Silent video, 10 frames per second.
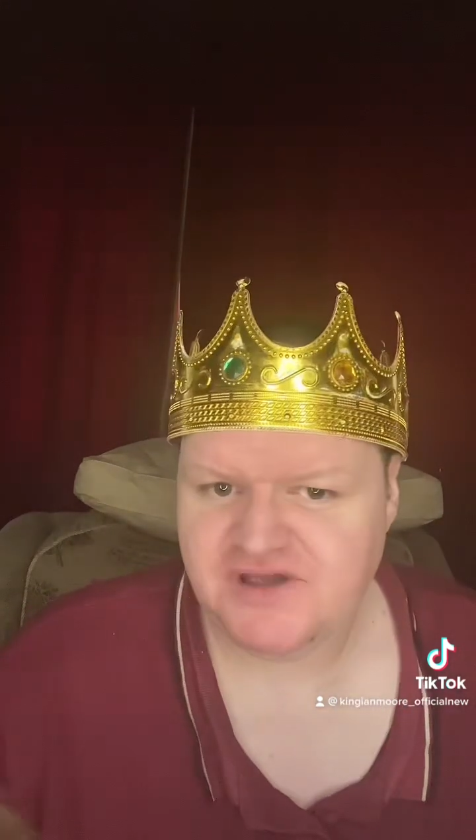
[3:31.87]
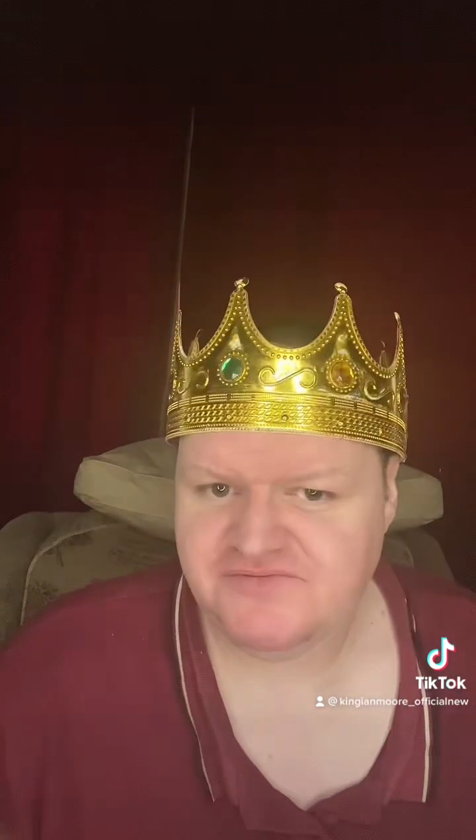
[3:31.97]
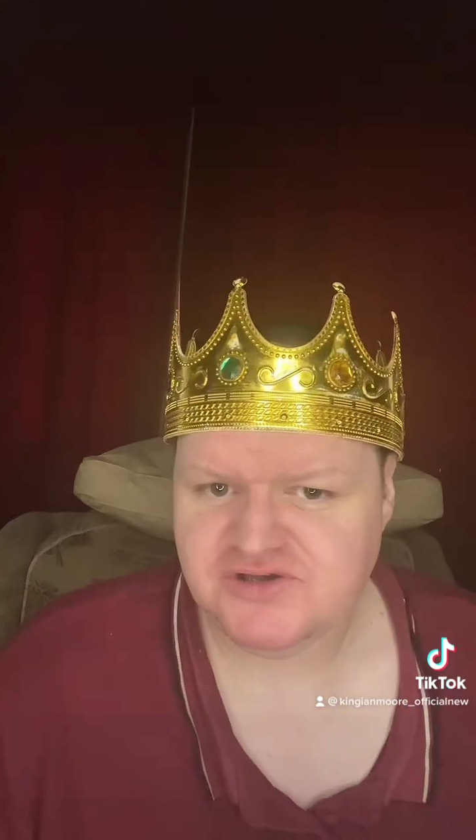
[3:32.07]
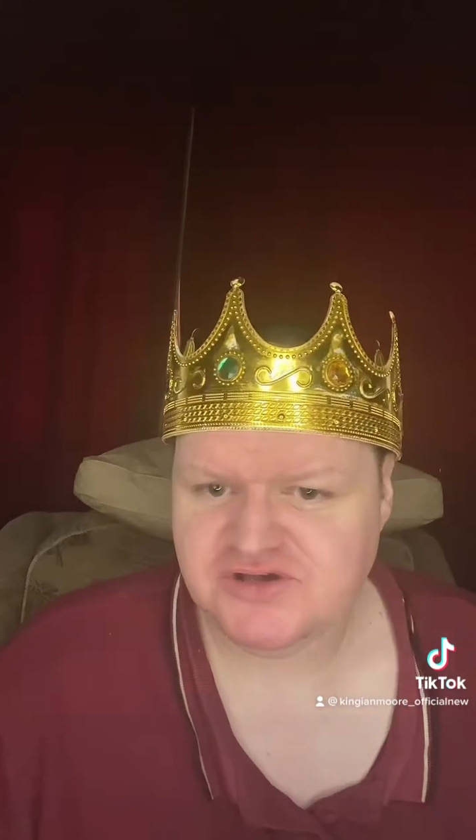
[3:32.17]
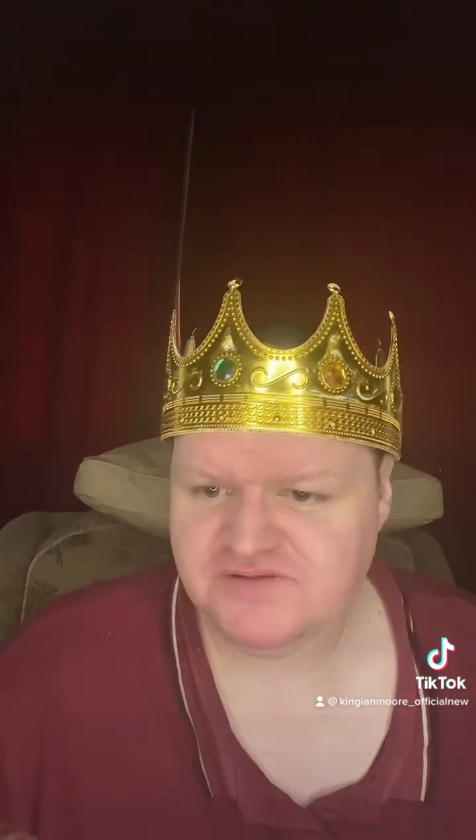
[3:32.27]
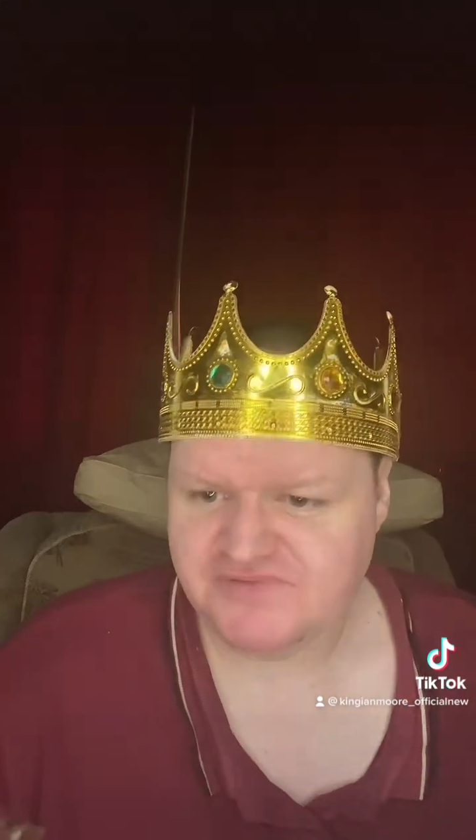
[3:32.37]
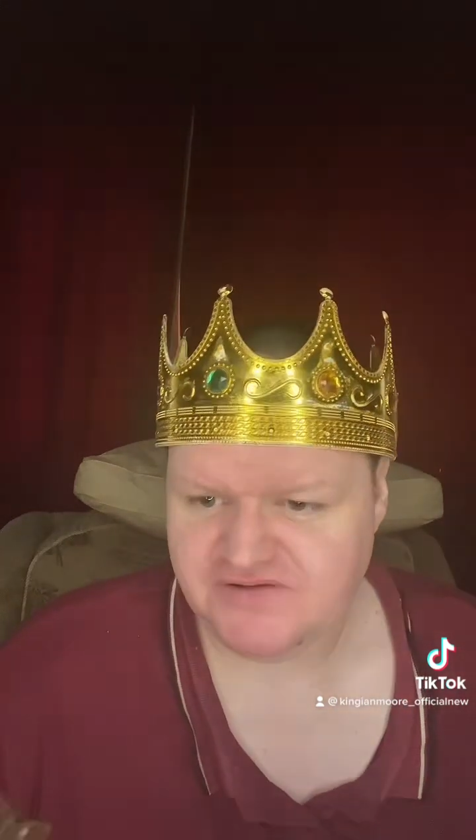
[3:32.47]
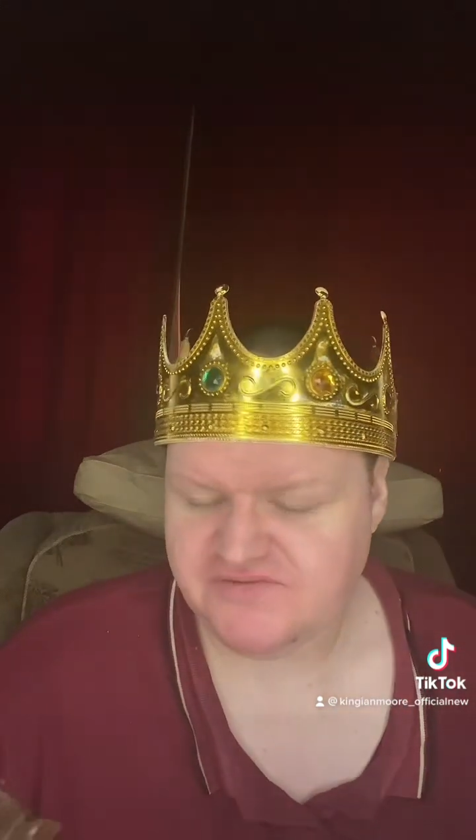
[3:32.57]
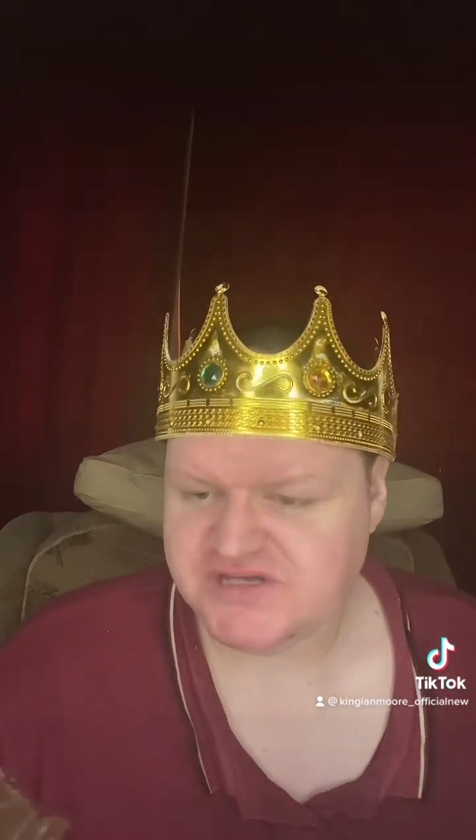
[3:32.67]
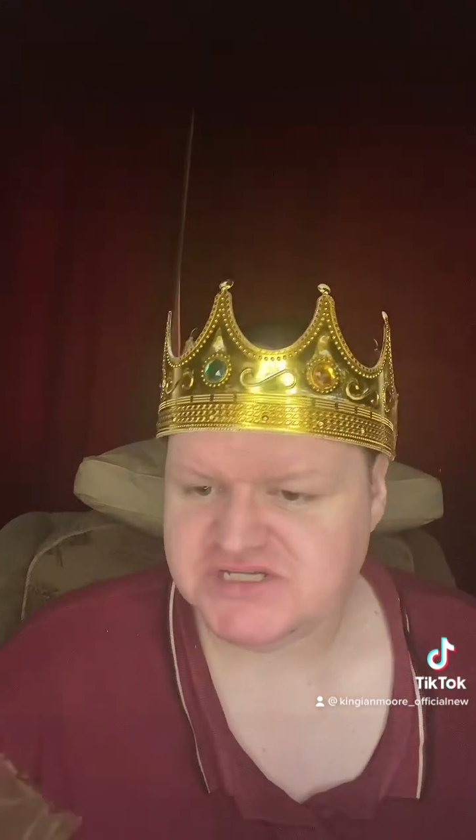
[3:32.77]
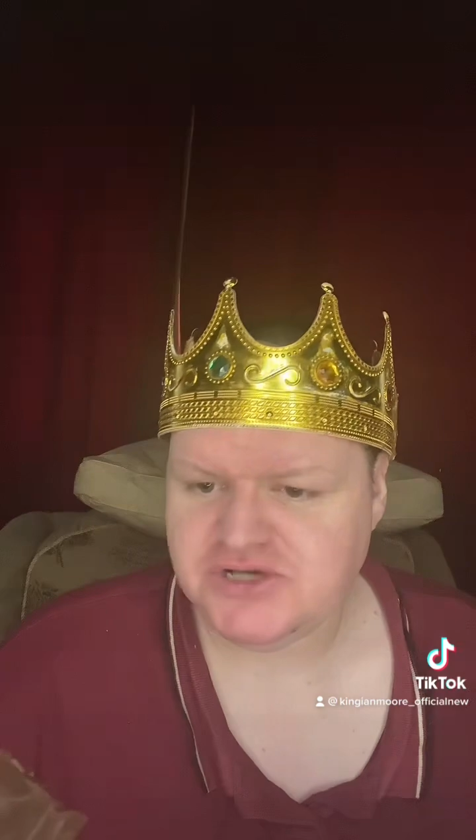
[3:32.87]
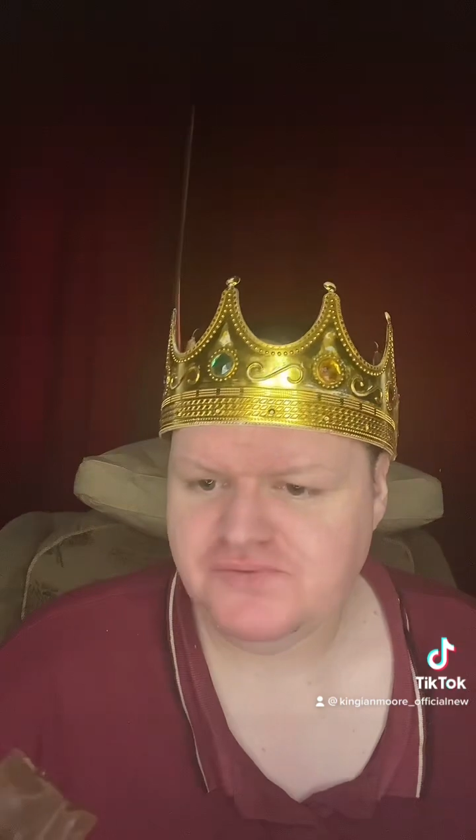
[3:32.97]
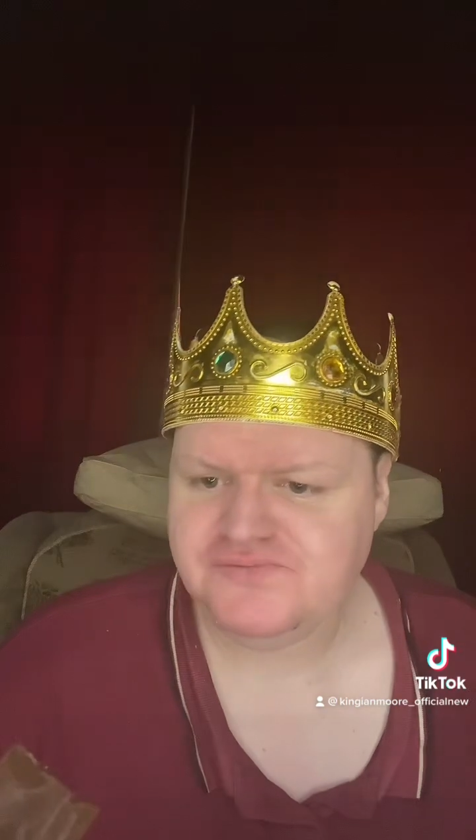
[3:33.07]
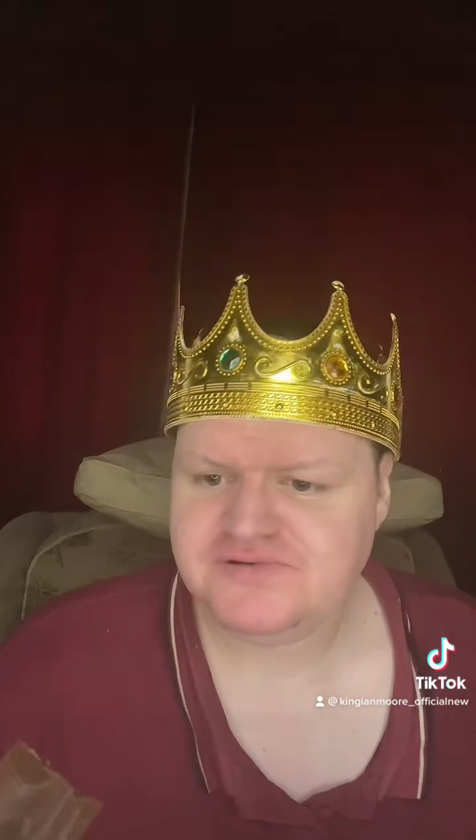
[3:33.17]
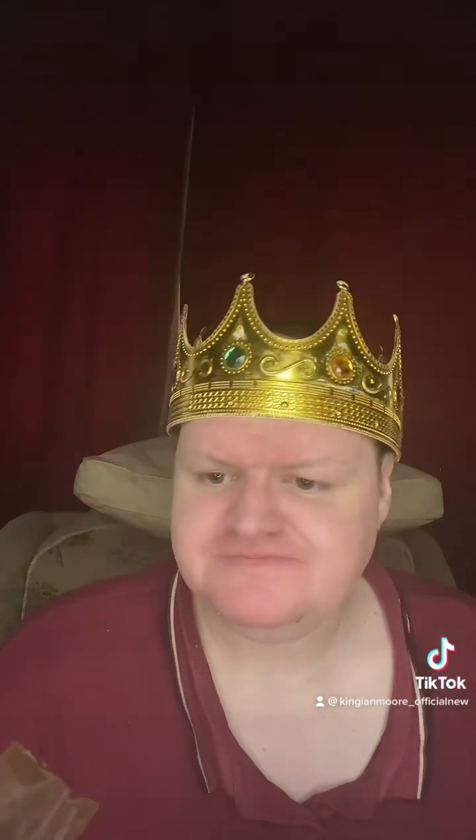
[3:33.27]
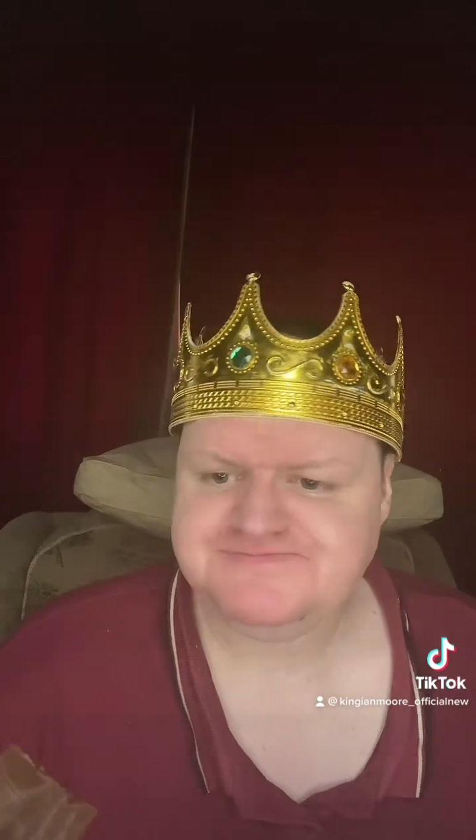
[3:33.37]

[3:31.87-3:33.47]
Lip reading: very good, very, very soft.